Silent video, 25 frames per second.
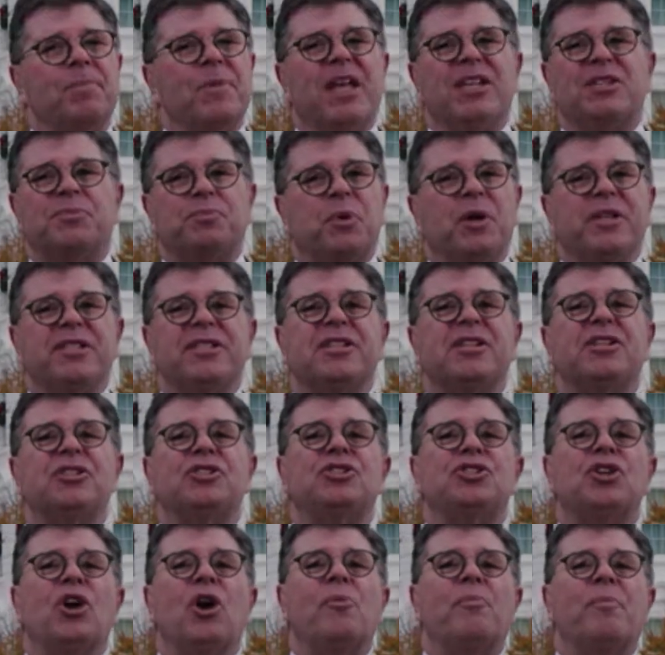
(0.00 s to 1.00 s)
as President
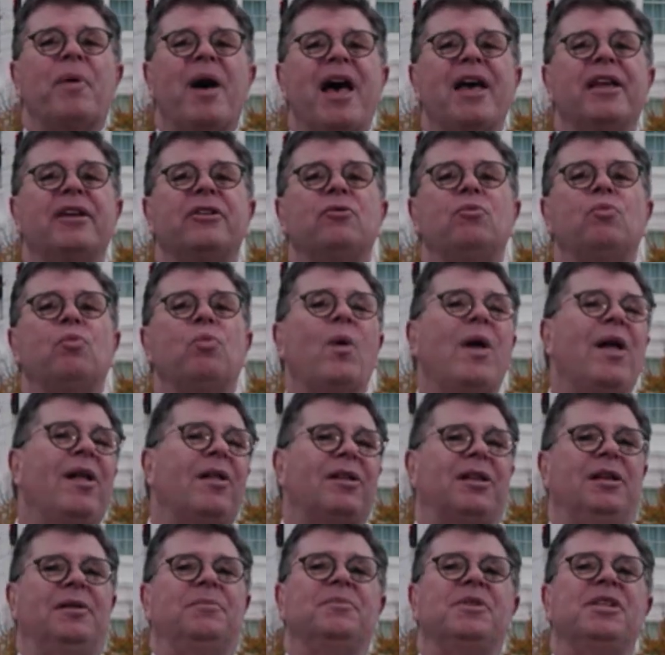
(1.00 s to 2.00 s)
Joe Biden
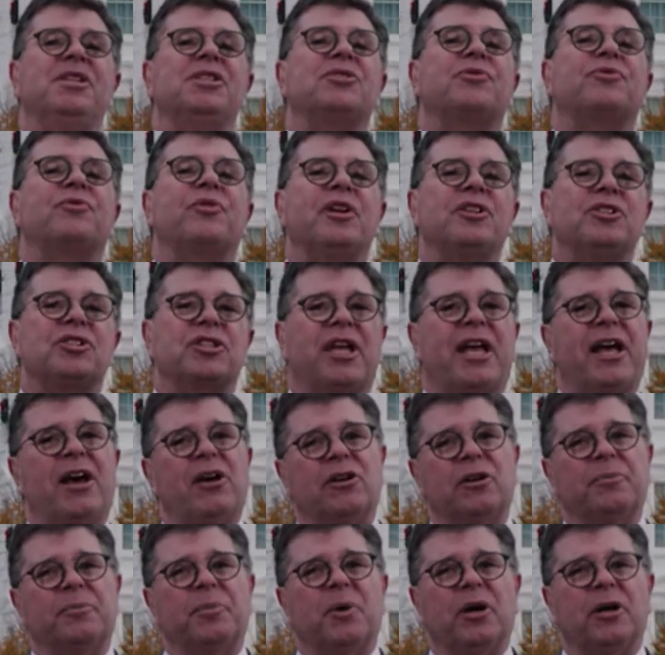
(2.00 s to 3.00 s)
welcomed his French
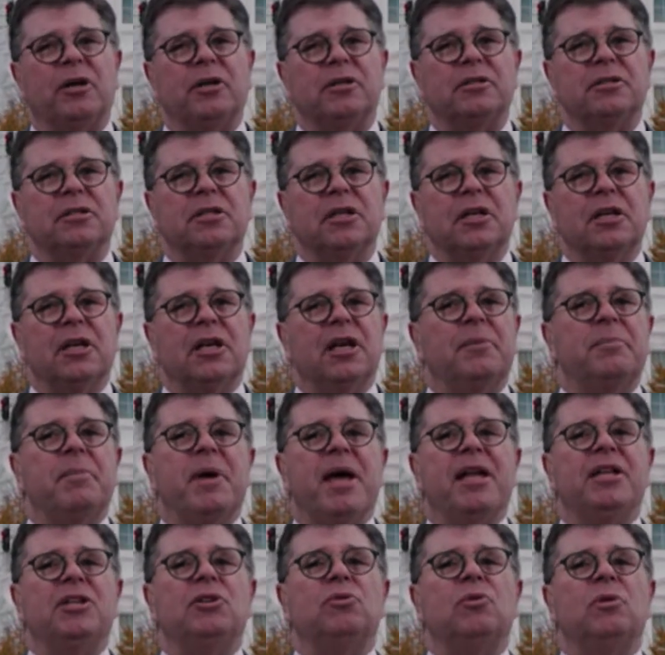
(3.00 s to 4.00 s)
counterpart,
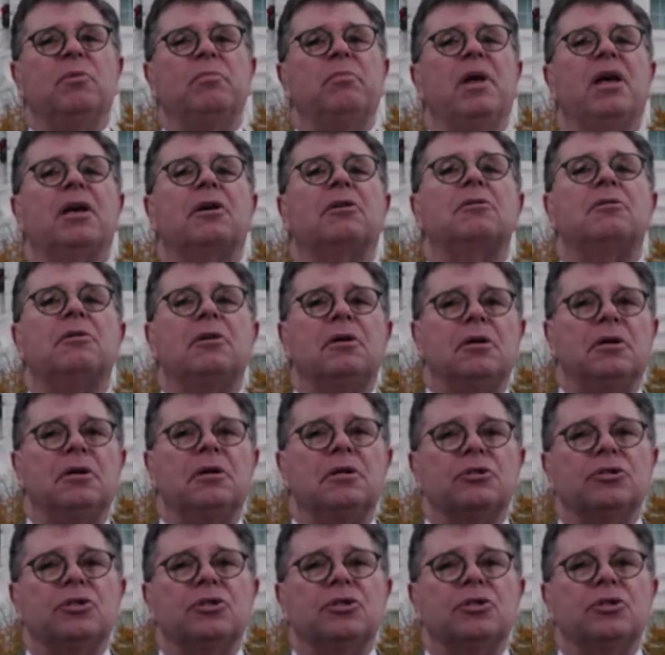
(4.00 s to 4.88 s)
Emmanuel Macron,